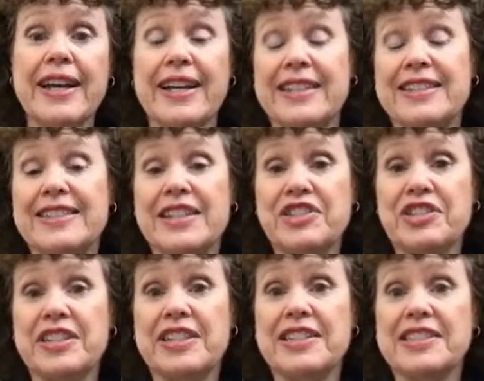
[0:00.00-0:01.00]
And
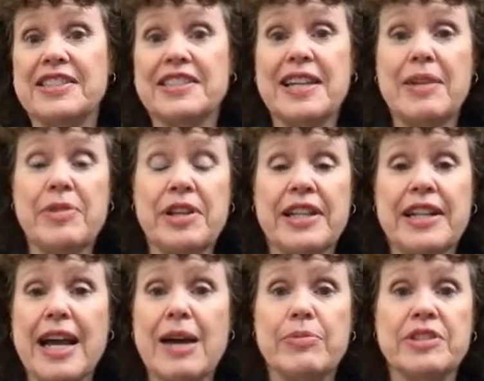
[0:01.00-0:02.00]
essentially, it's the same thing that
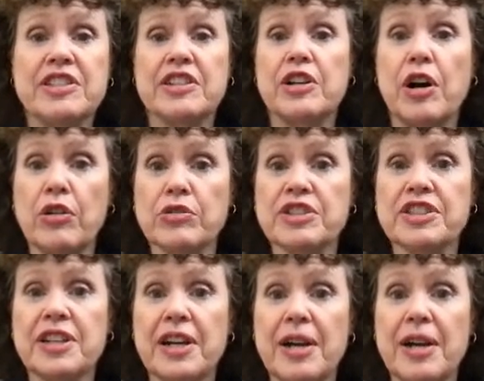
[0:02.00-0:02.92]
happens in cults,